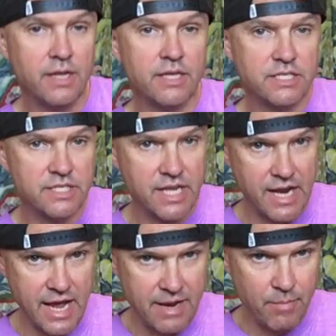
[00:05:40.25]
This is an
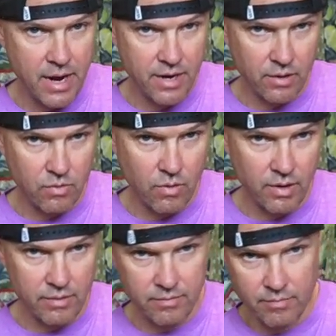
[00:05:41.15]
A minor
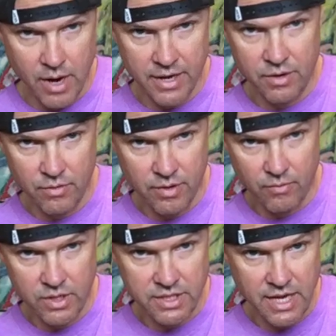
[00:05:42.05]
chord. Mind you,
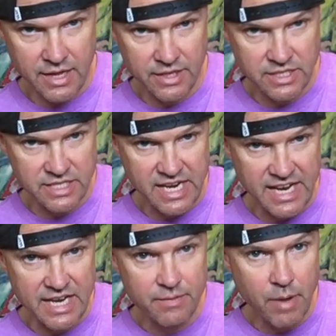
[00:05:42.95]
once again, this is an
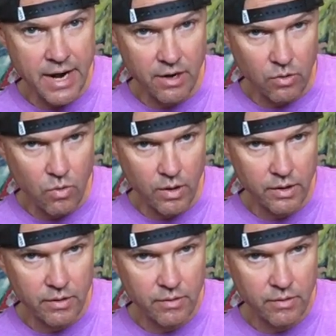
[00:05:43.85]
E minor chord.